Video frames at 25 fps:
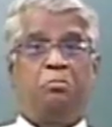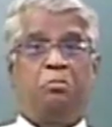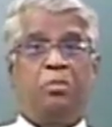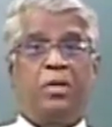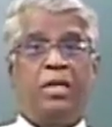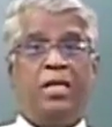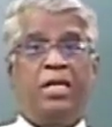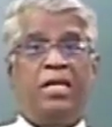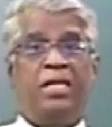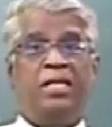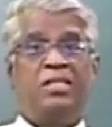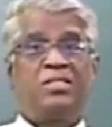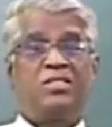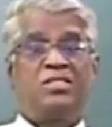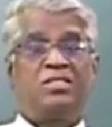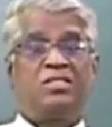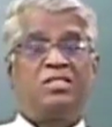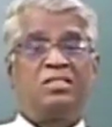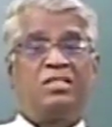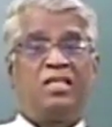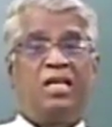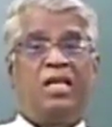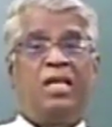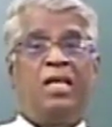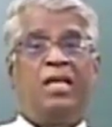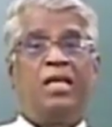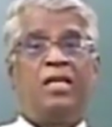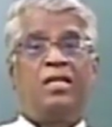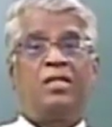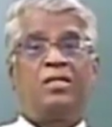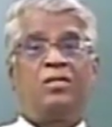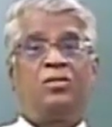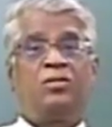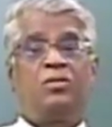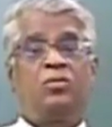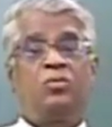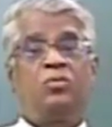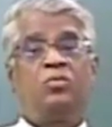Please
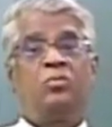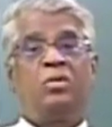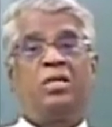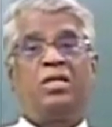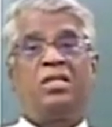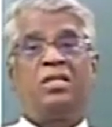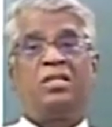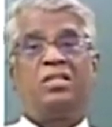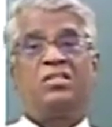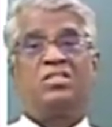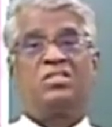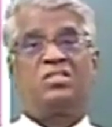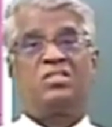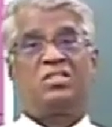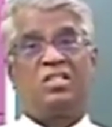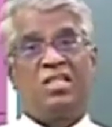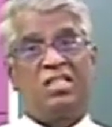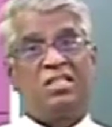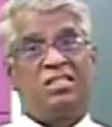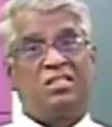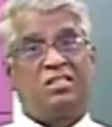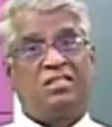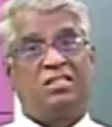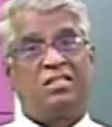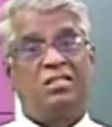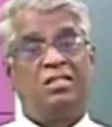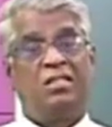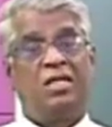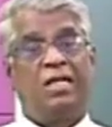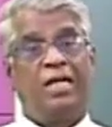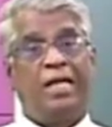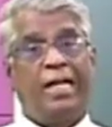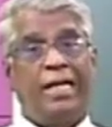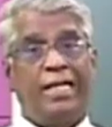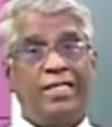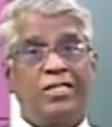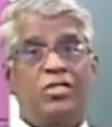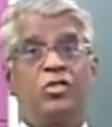take your seat.
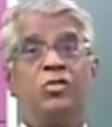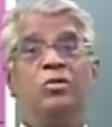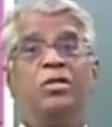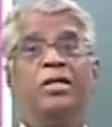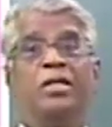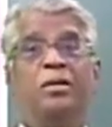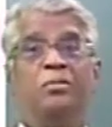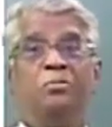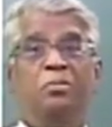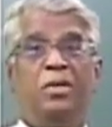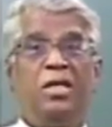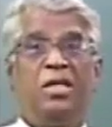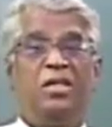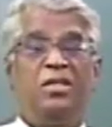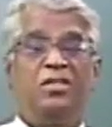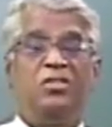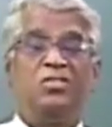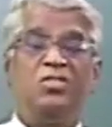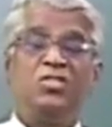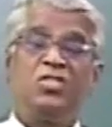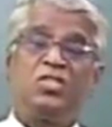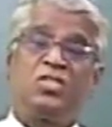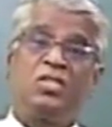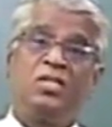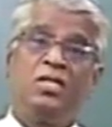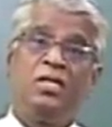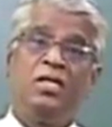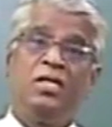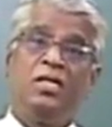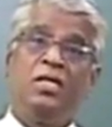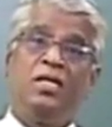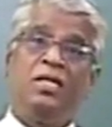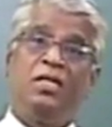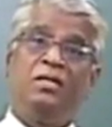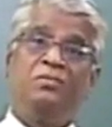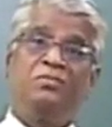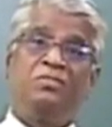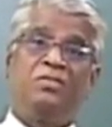Actually means
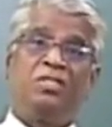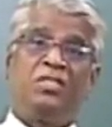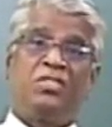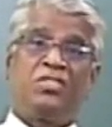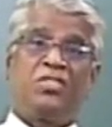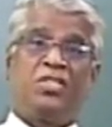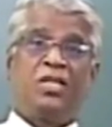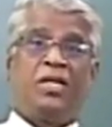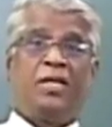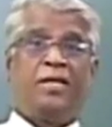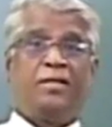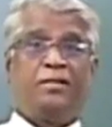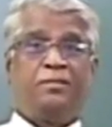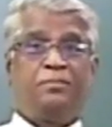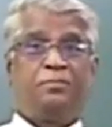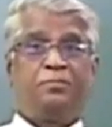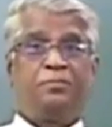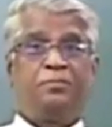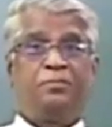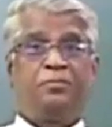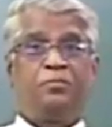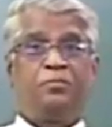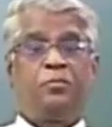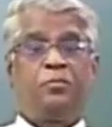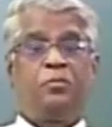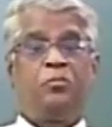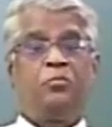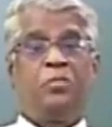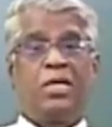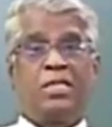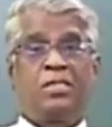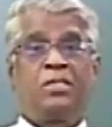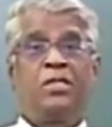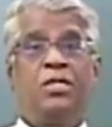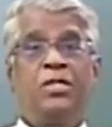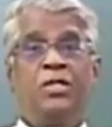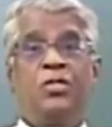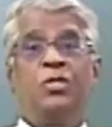lift the chair.
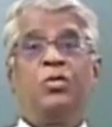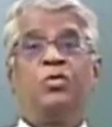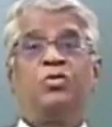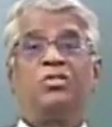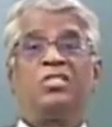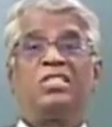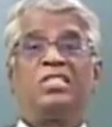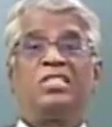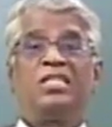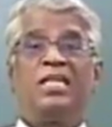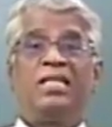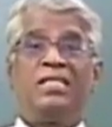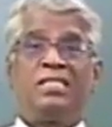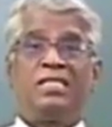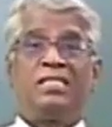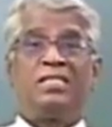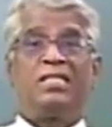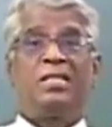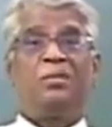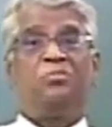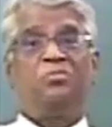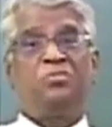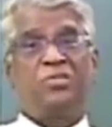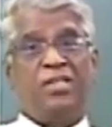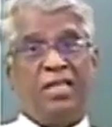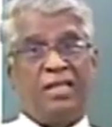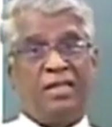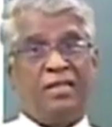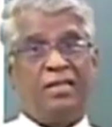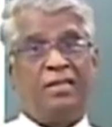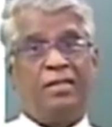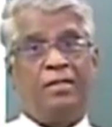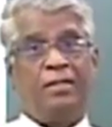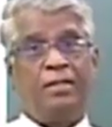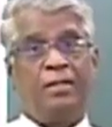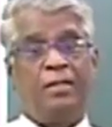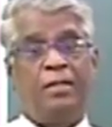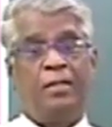But you said
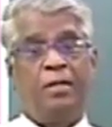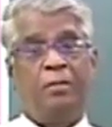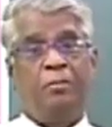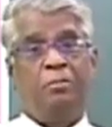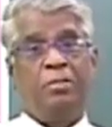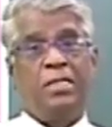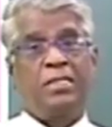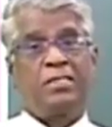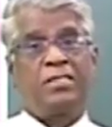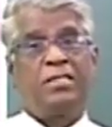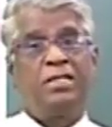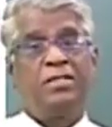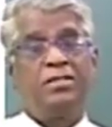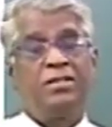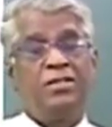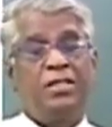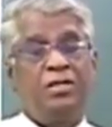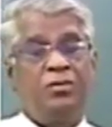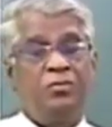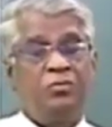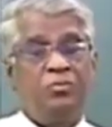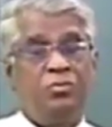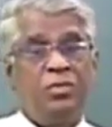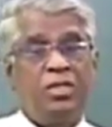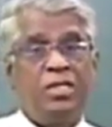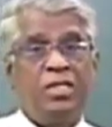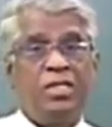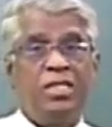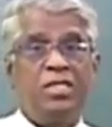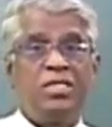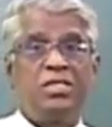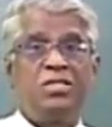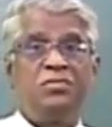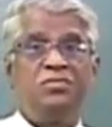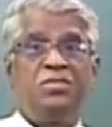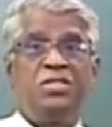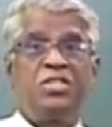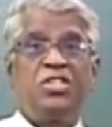something, but the
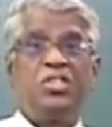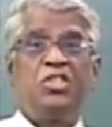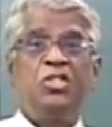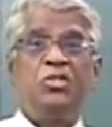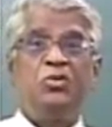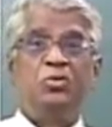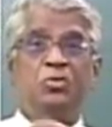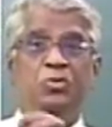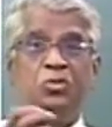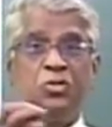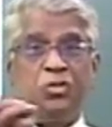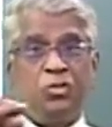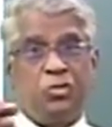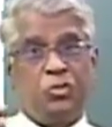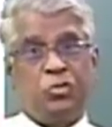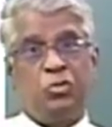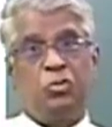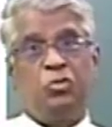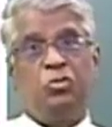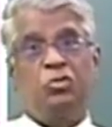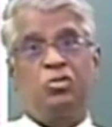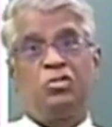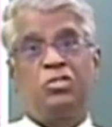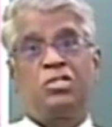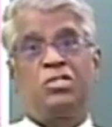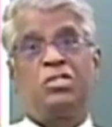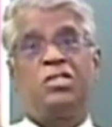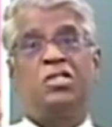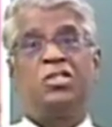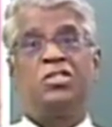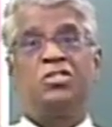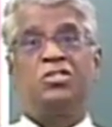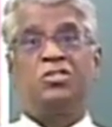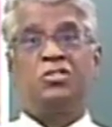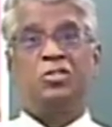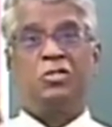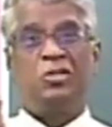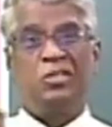words which you used
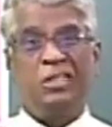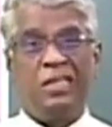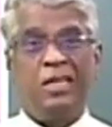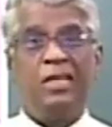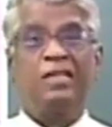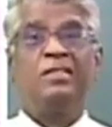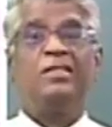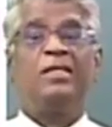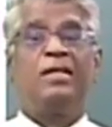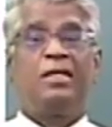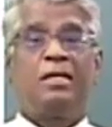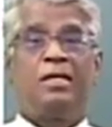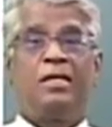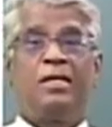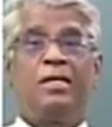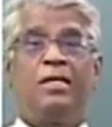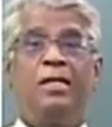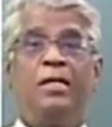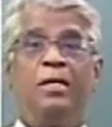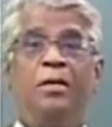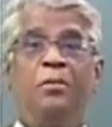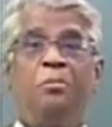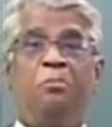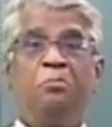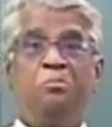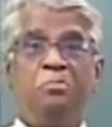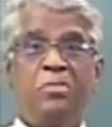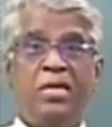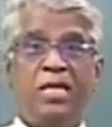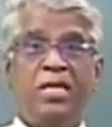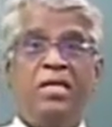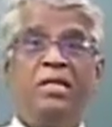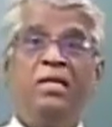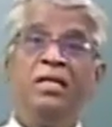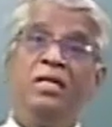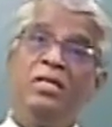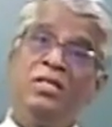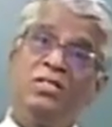together
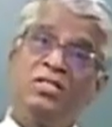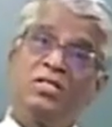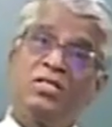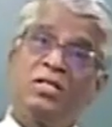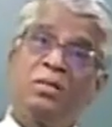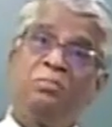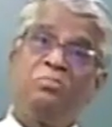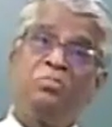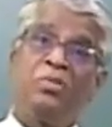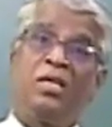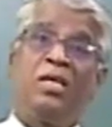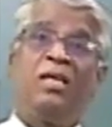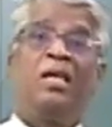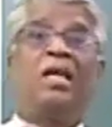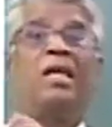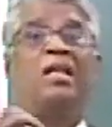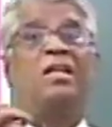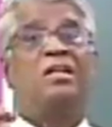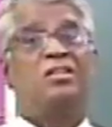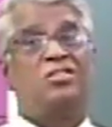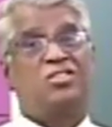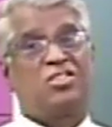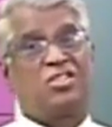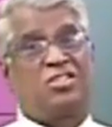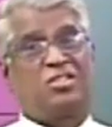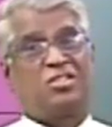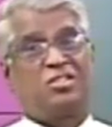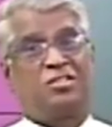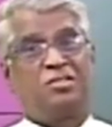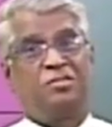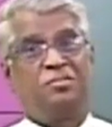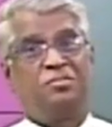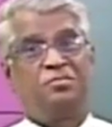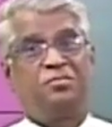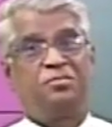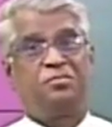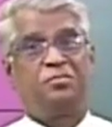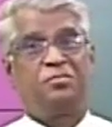mean something else.